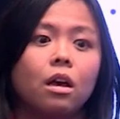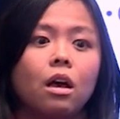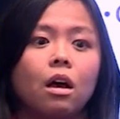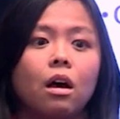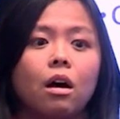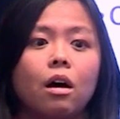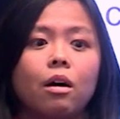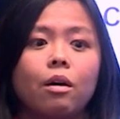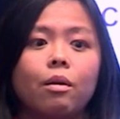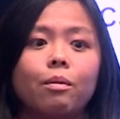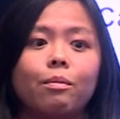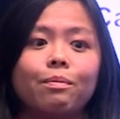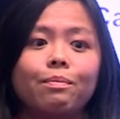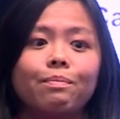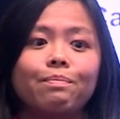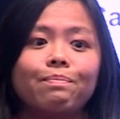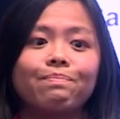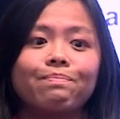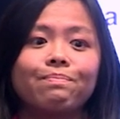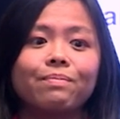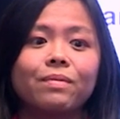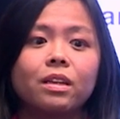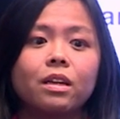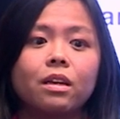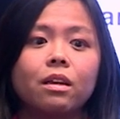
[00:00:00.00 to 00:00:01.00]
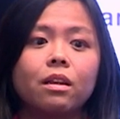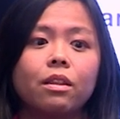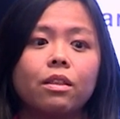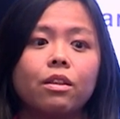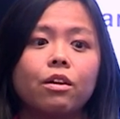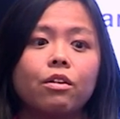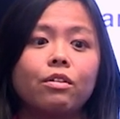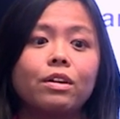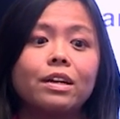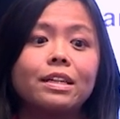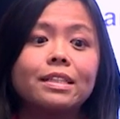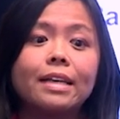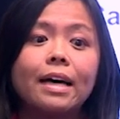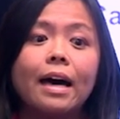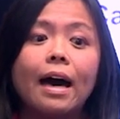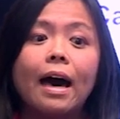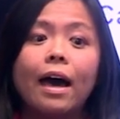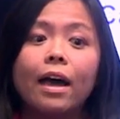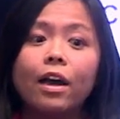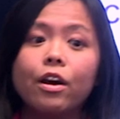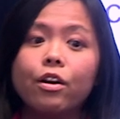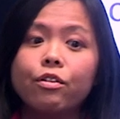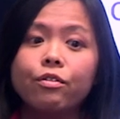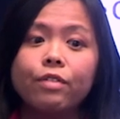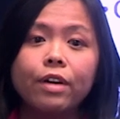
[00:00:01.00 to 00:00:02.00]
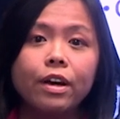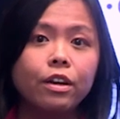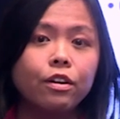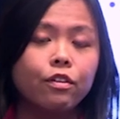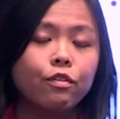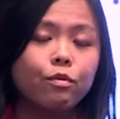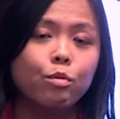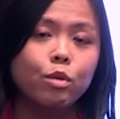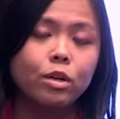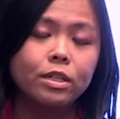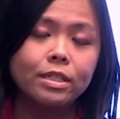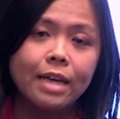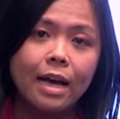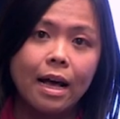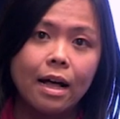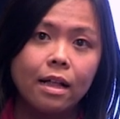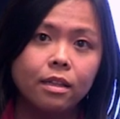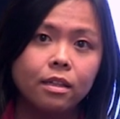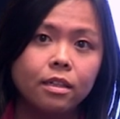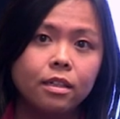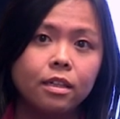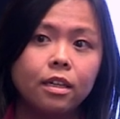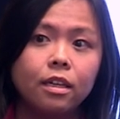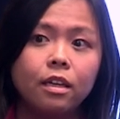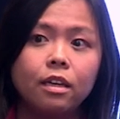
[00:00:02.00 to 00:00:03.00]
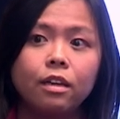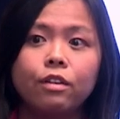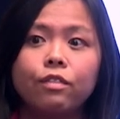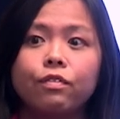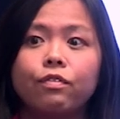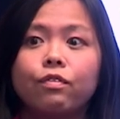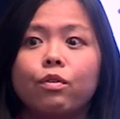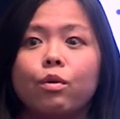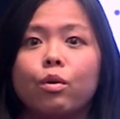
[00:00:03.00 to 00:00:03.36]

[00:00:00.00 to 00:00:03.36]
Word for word: Um, there is a higher rate of mortality